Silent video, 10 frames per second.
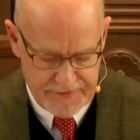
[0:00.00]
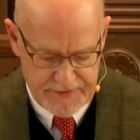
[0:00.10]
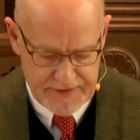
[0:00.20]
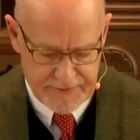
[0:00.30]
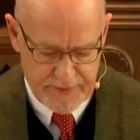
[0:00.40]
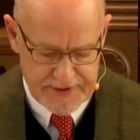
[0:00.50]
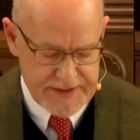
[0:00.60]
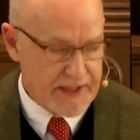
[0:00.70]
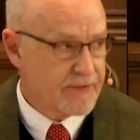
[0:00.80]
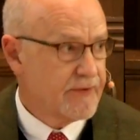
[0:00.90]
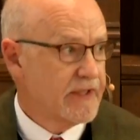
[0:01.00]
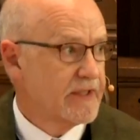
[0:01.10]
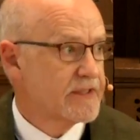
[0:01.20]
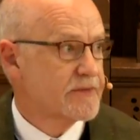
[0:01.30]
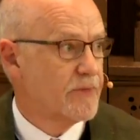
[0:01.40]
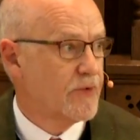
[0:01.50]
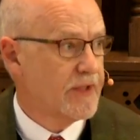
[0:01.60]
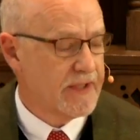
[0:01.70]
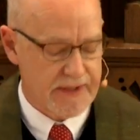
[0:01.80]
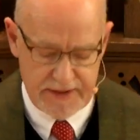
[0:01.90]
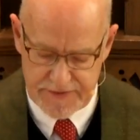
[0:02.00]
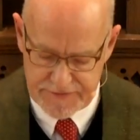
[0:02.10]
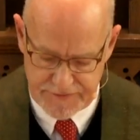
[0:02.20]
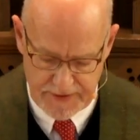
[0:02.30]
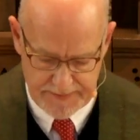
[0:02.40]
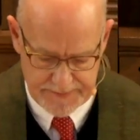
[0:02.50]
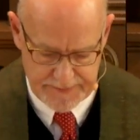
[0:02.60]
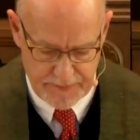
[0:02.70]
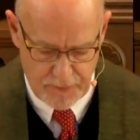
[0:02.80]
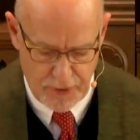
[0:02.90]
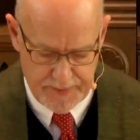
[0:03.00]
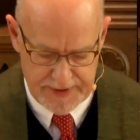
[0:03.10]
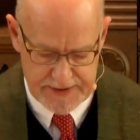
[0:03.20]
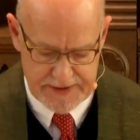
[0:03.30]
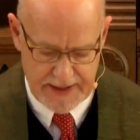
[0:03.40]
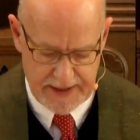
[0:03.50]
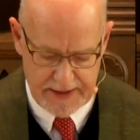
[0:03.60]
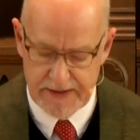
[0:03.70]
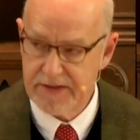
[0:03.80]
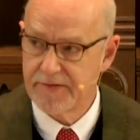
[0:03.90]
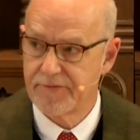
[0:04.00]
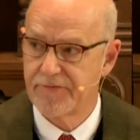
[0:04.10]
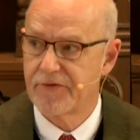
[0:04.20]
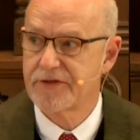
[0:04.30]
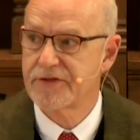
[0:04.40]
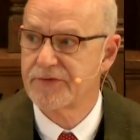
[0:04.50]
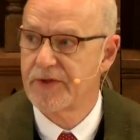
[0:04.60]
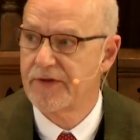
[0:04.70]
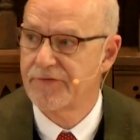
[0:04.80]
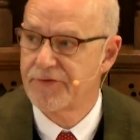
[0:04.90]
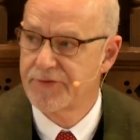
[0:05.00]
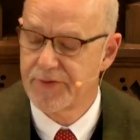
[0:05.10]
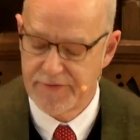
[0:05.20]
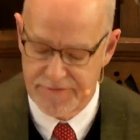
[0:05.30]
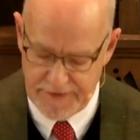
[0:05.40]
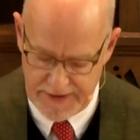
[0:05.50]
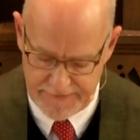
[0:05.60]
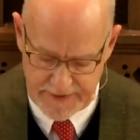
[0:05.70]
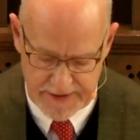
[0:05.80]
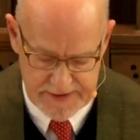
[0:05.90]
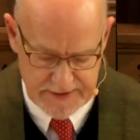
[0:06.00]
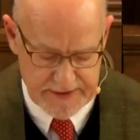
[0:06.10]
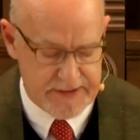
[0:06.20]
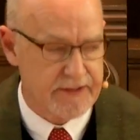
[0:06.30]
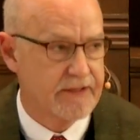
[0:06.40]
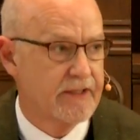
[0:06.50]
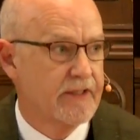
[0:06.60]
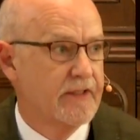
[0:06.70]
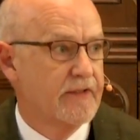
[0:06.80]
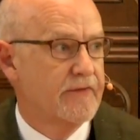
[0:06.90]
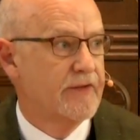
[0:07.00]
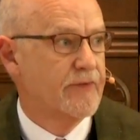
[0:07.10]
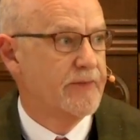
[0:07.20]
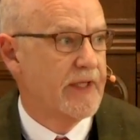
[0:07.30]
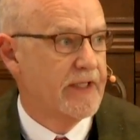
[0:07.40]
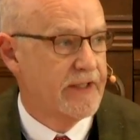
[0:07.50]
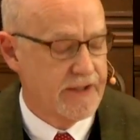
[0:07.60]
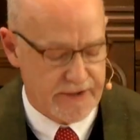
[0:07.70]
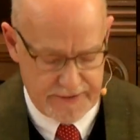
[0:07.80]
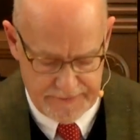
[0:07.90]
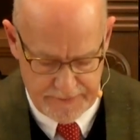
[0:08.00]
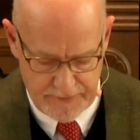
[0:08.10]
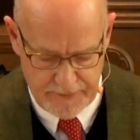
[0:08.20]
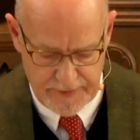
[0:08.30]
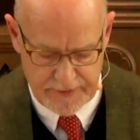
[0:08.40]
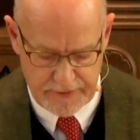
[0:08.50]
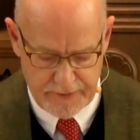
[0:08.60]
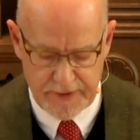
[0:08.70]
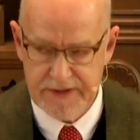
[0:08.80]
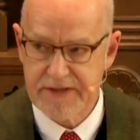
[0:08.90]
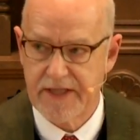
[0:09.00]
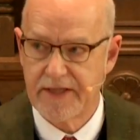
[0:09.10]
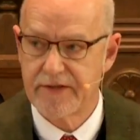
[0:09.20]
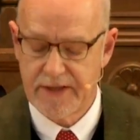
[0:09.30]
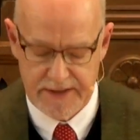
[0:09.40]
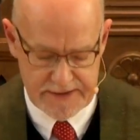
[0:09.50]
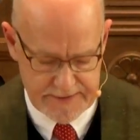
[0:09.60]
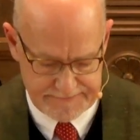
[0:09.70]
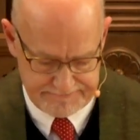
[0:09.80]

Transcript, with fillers: The re second reading this morning is from Romans 8, verses 12 through 25. Let us listen that we may hear what the Lord is saying to us.